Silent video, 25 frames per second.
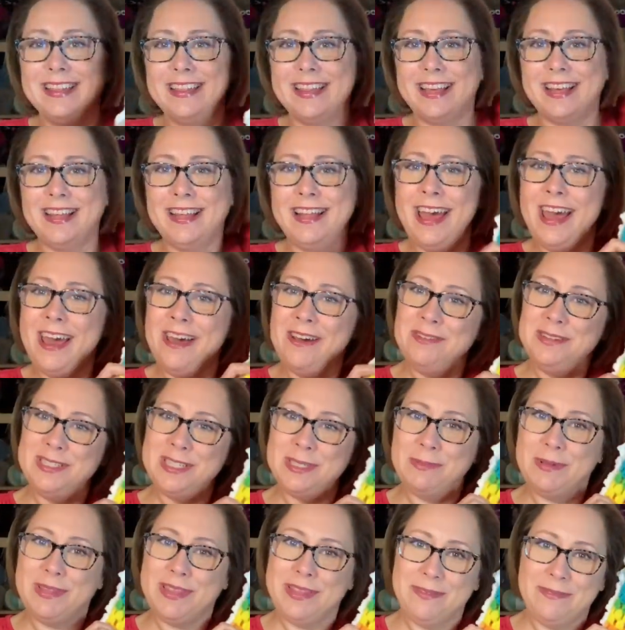the clouds
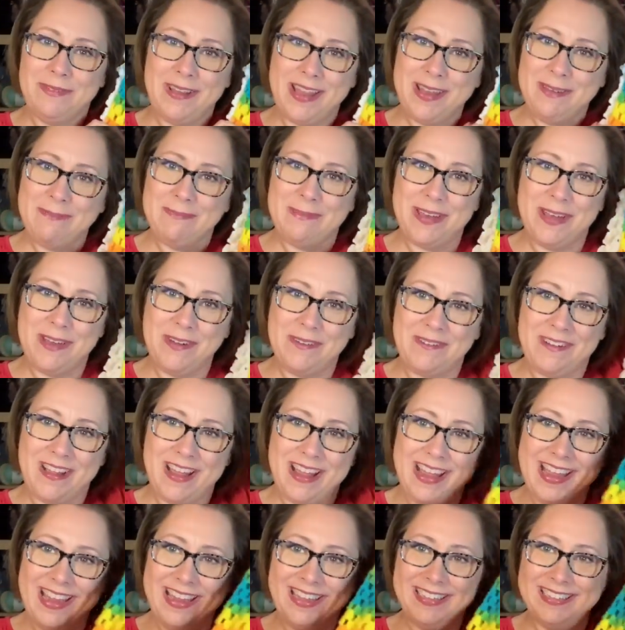with the rainbow,
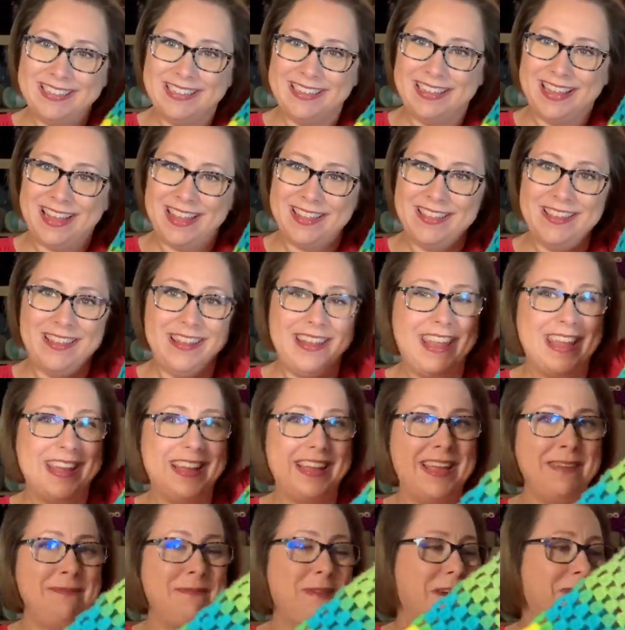right? I thought that
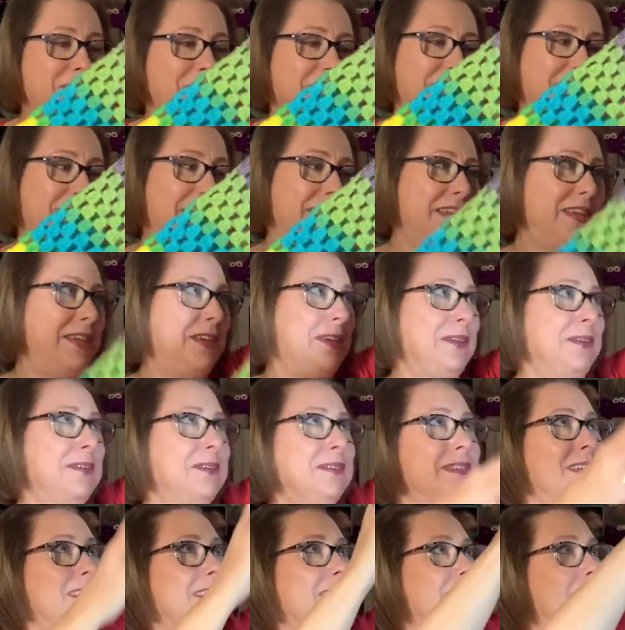came out really cute.
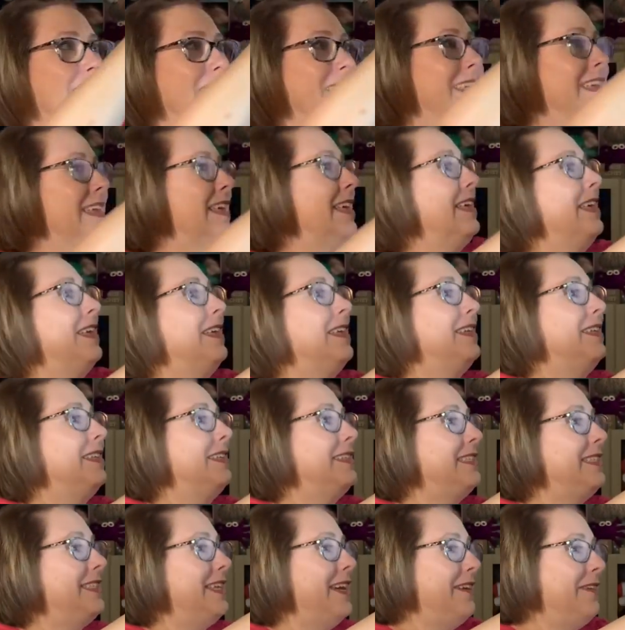
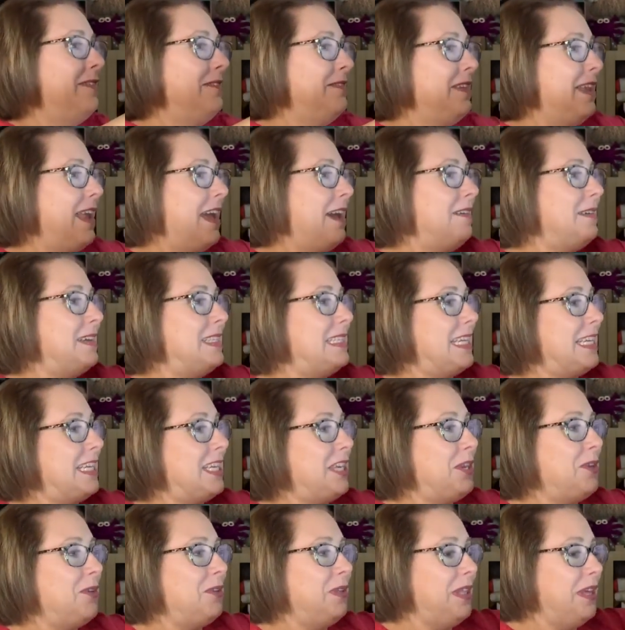So now it's a
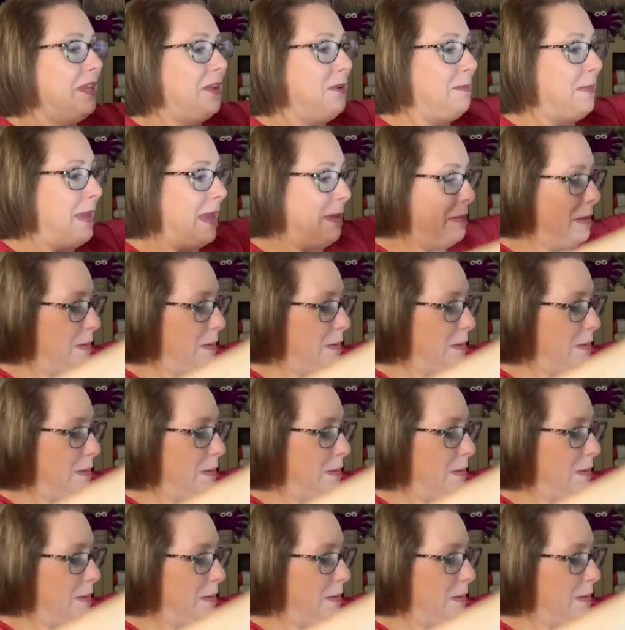cute little baby